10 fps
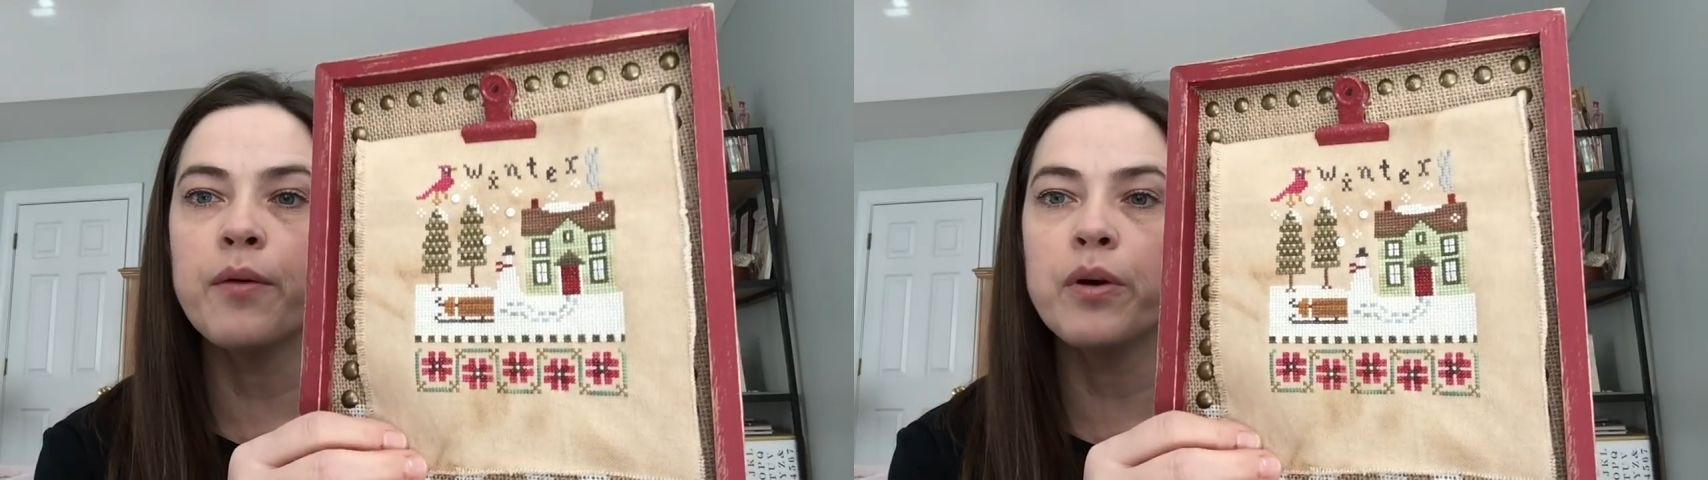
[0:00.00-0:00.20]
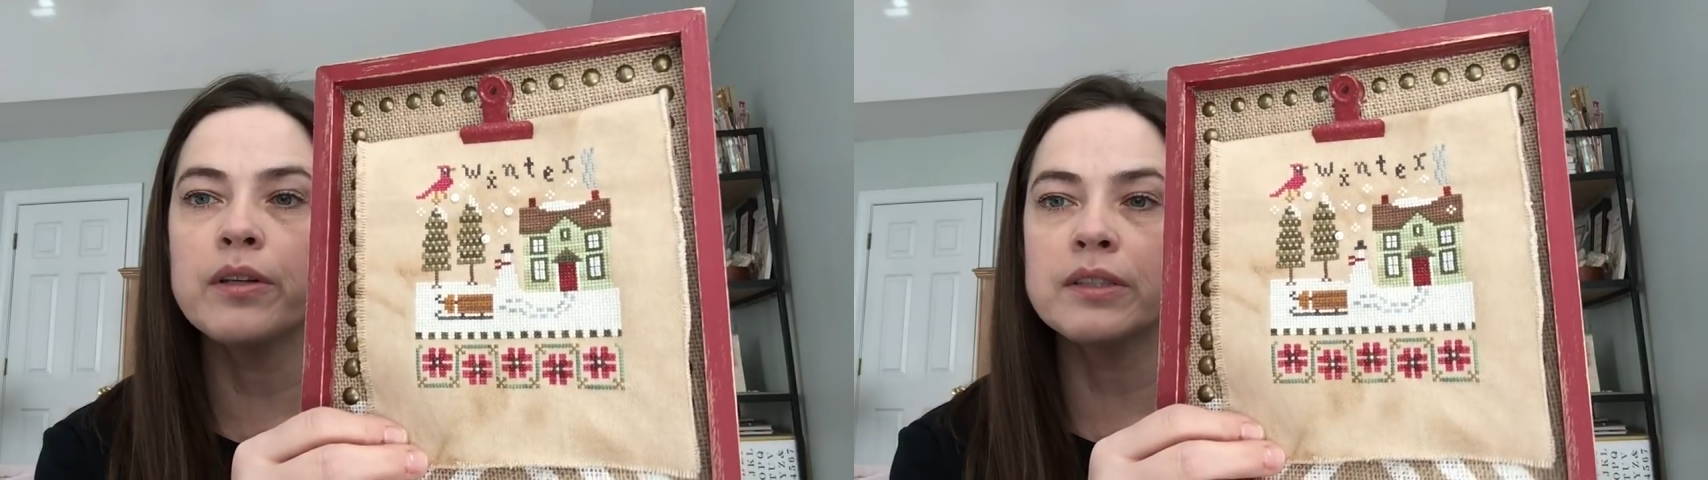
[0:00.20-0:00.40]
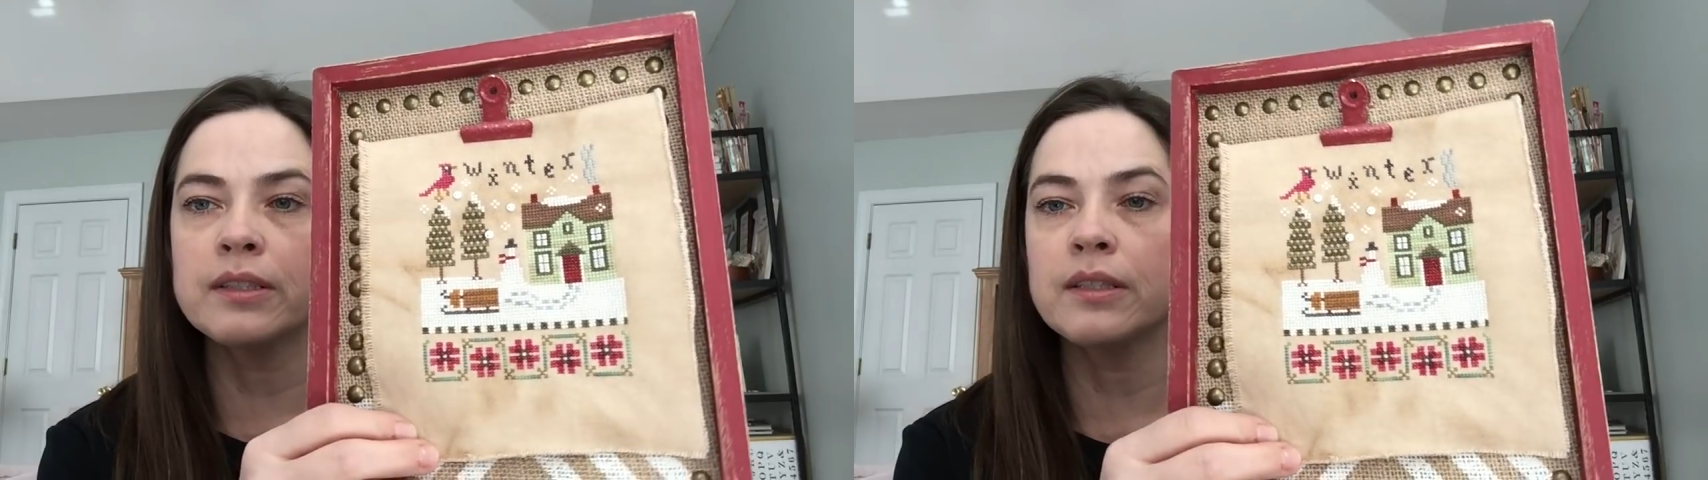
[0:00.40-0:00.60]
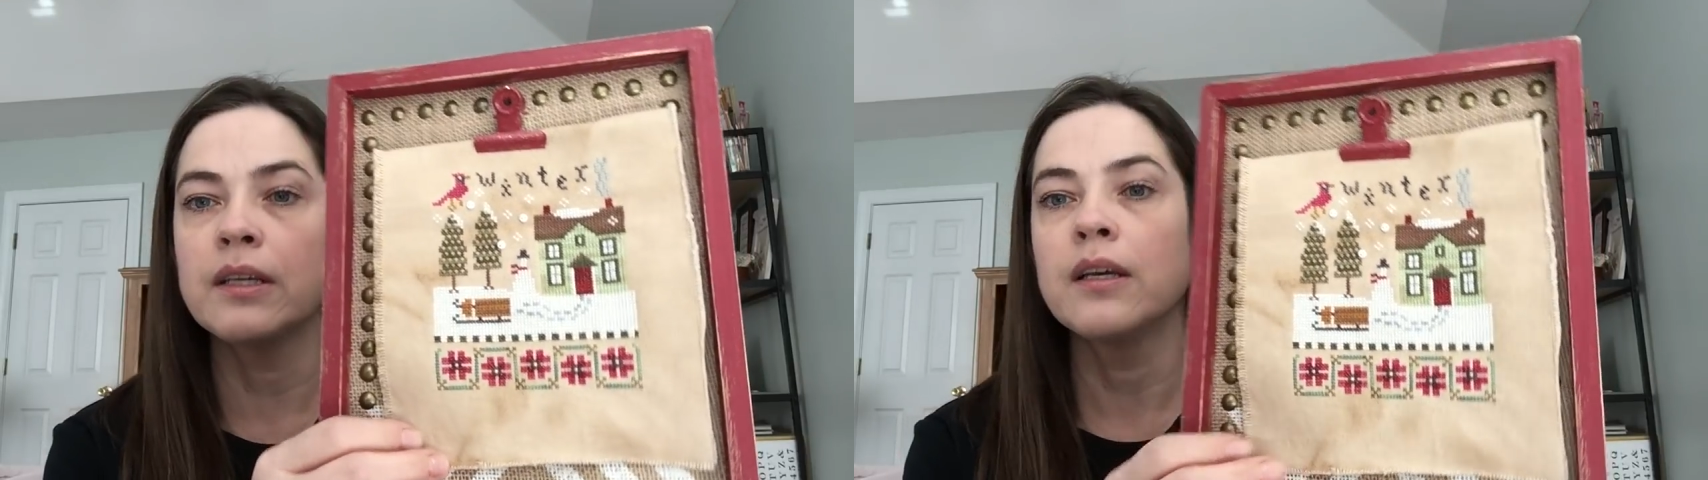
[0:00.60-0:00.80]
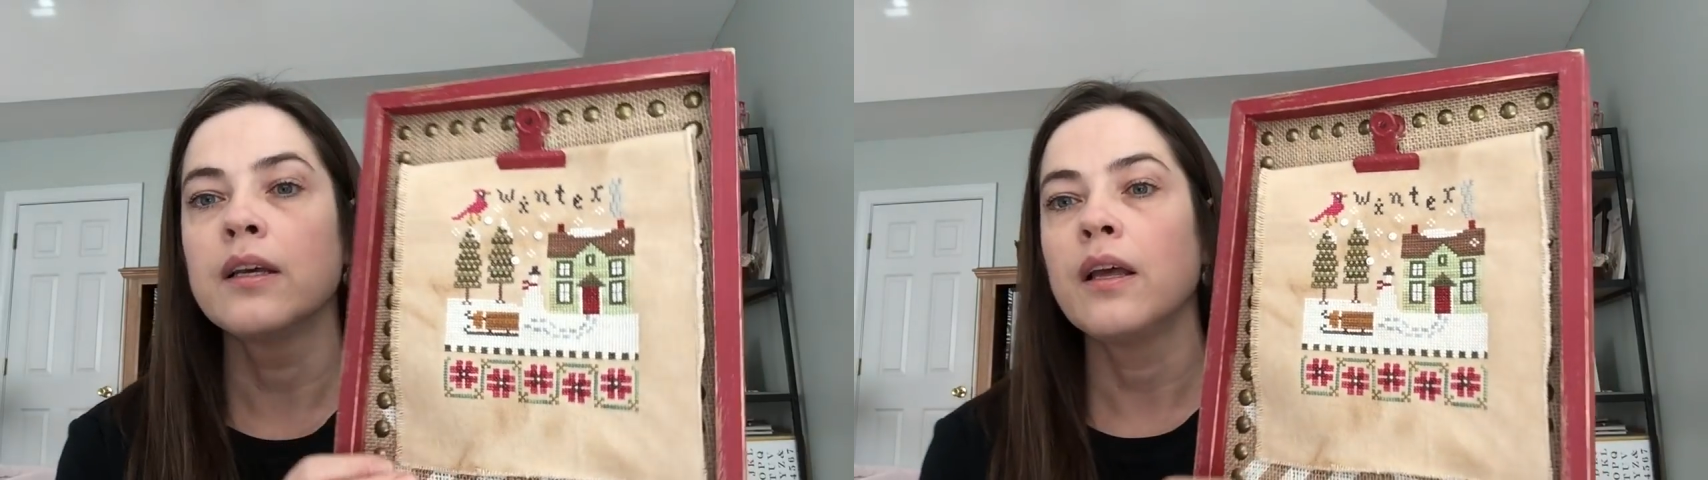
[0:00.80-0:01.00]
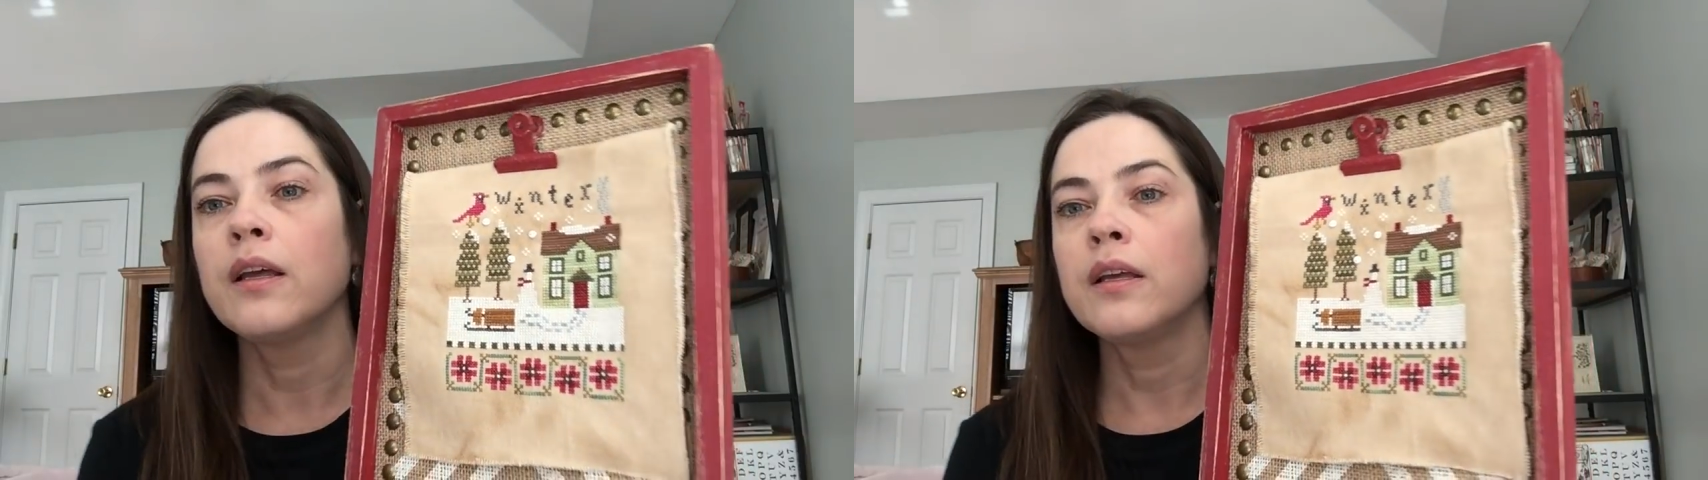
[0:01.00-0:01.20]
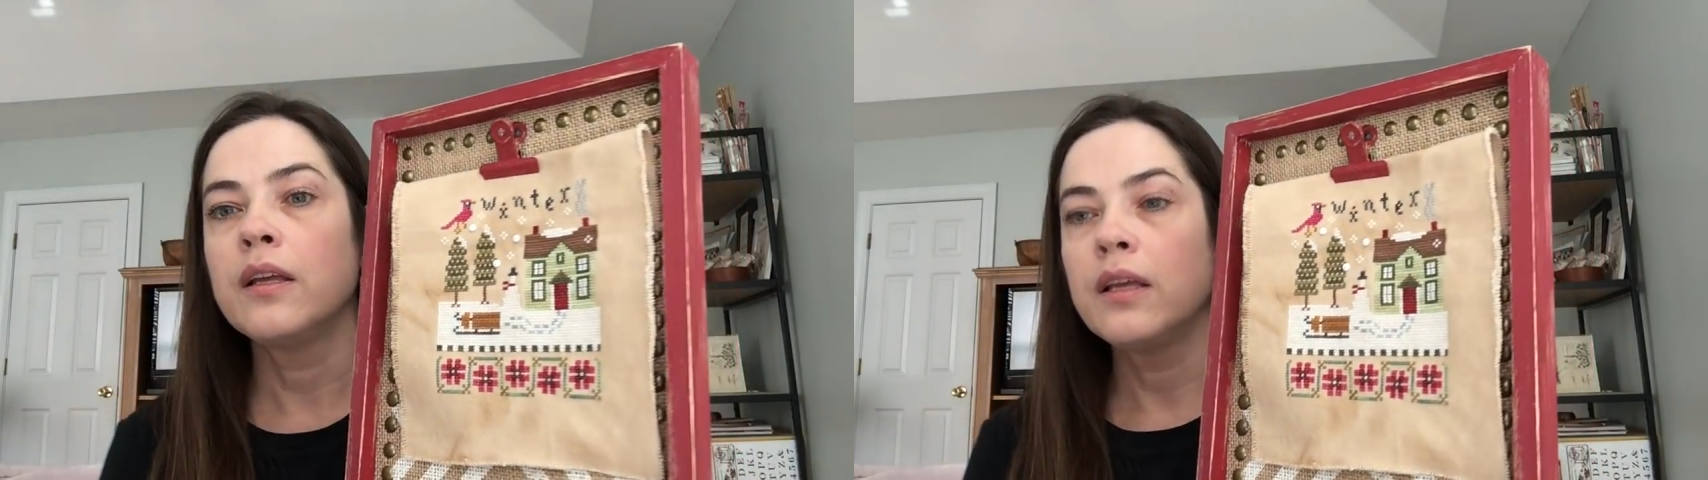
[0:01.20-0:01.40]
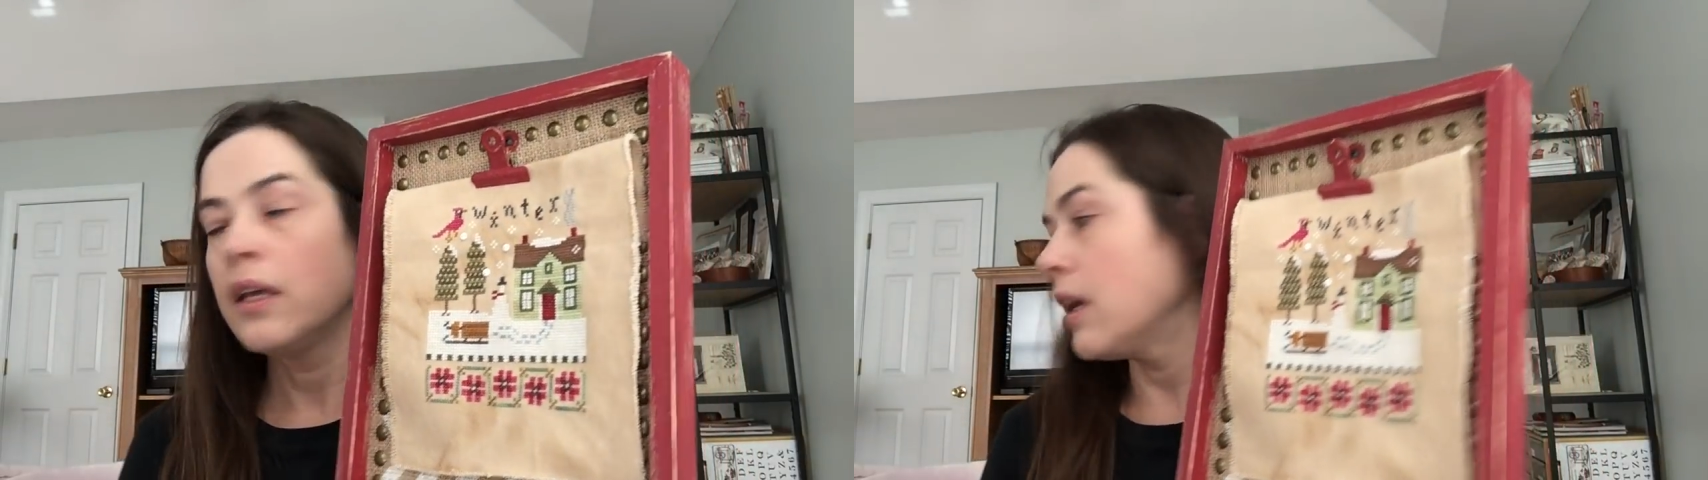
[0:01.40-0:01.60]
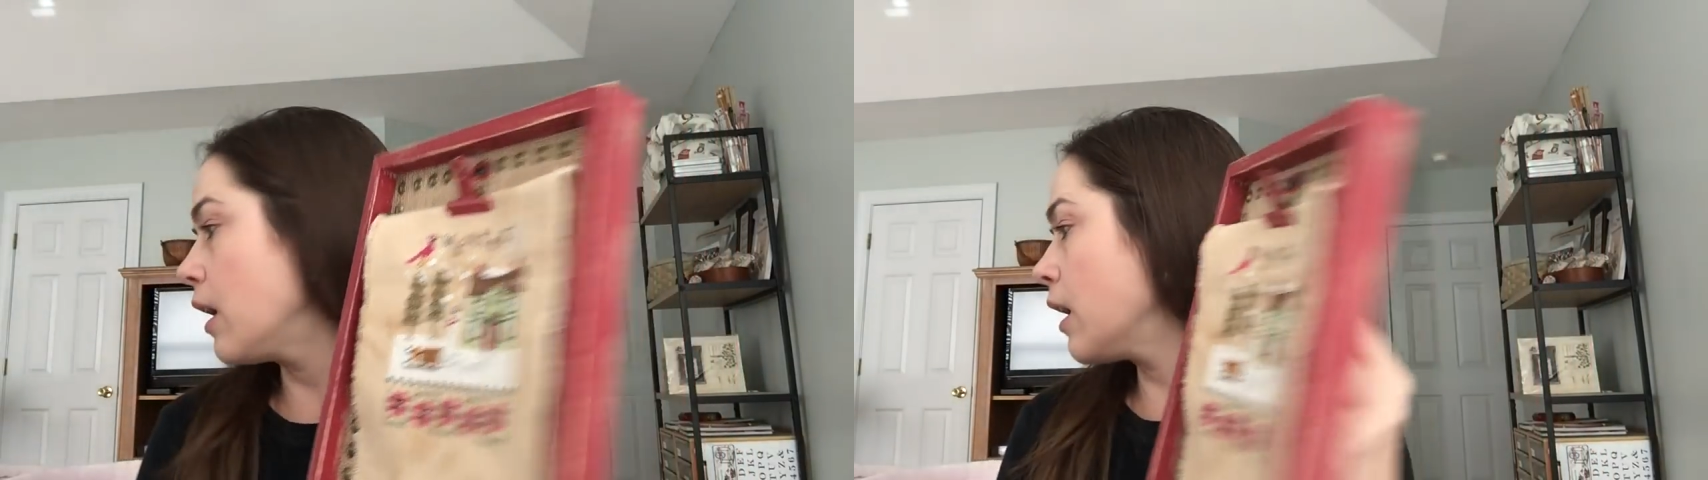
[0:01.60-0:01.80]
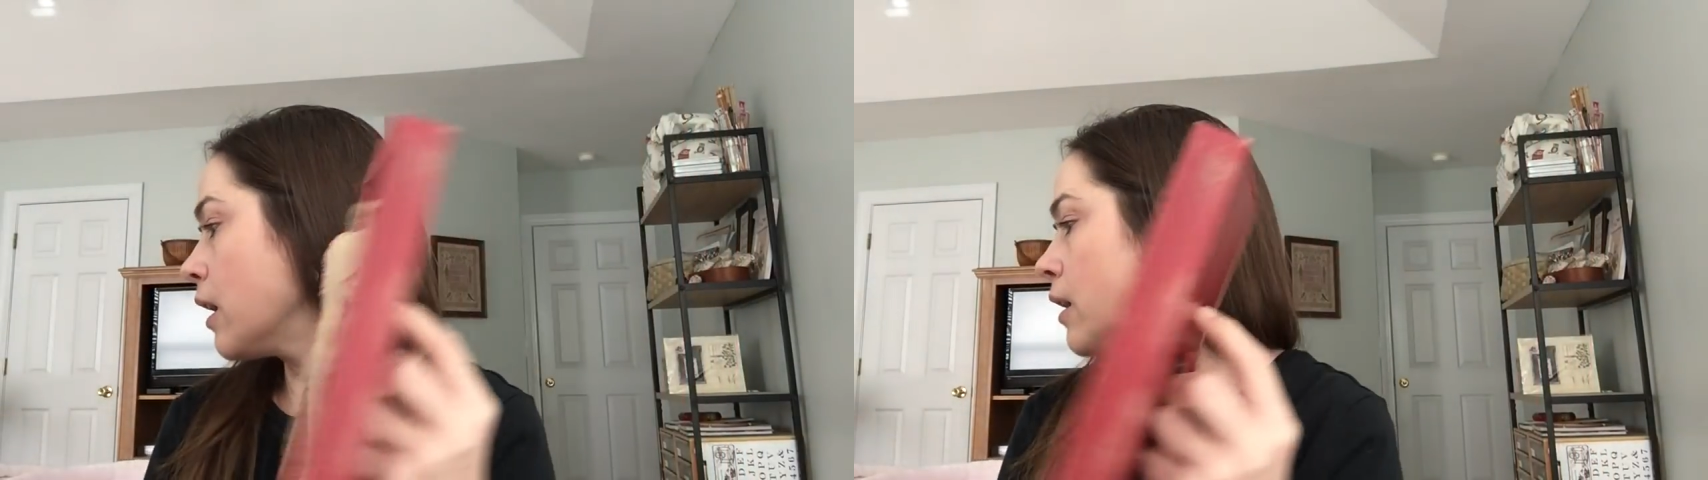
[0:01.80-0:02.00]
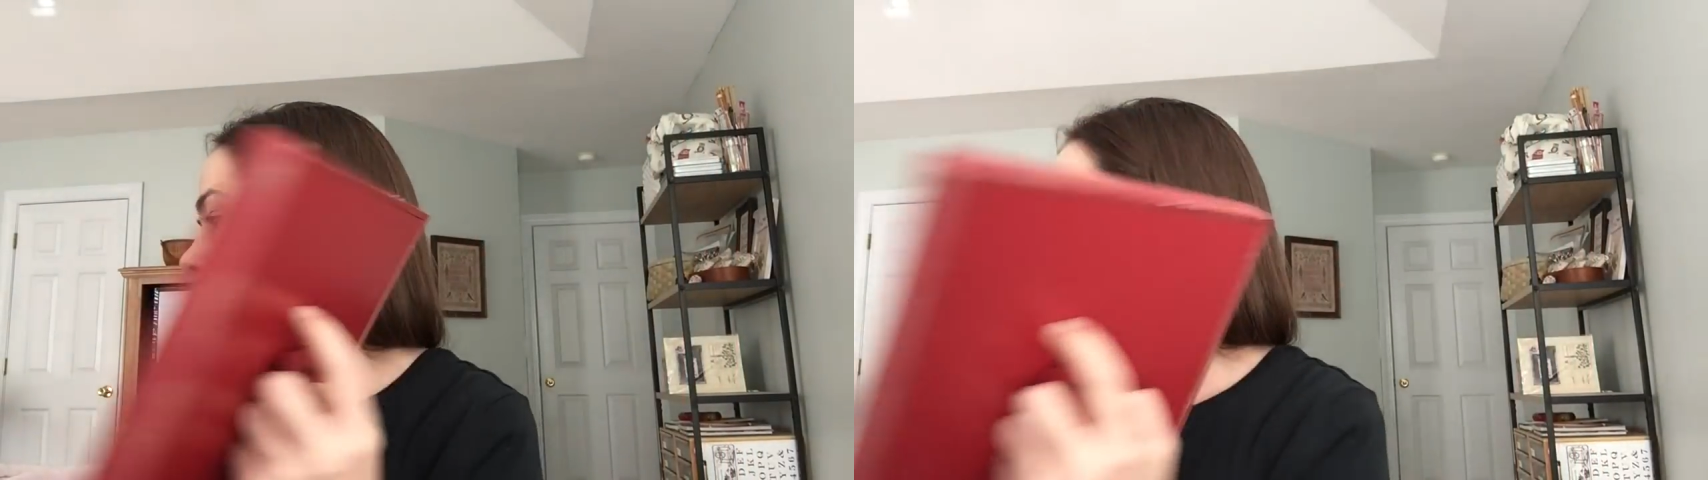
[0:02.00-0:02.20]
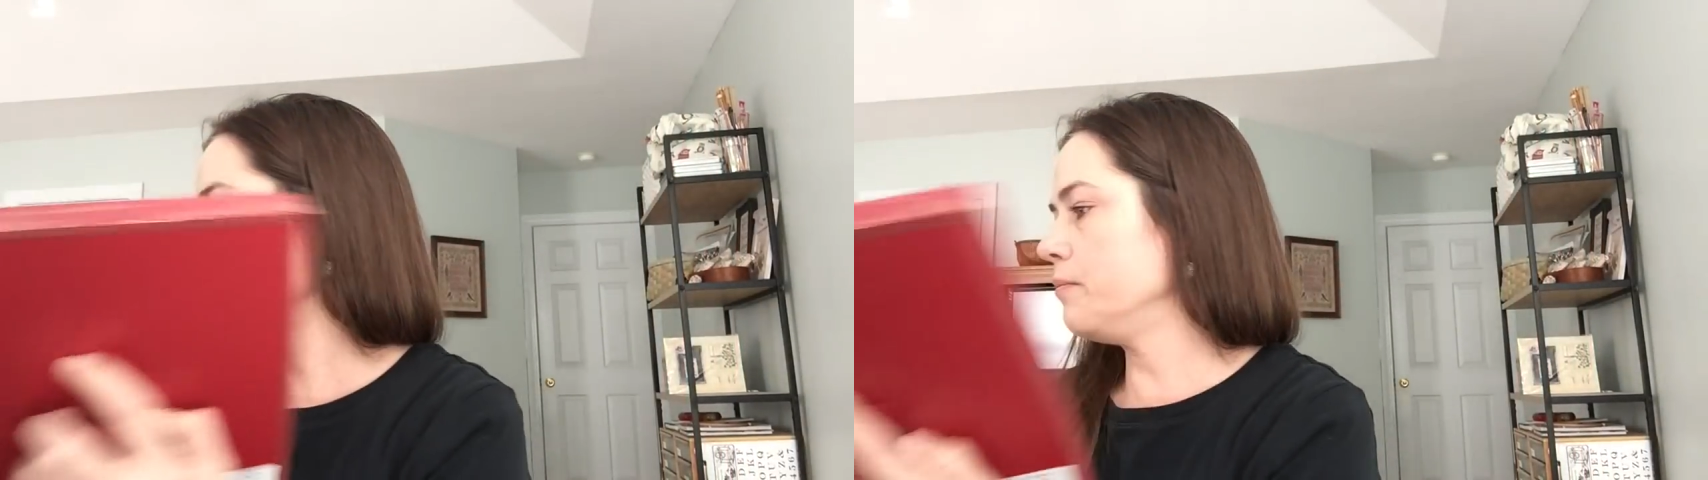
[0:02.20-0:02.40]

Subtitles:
Works. And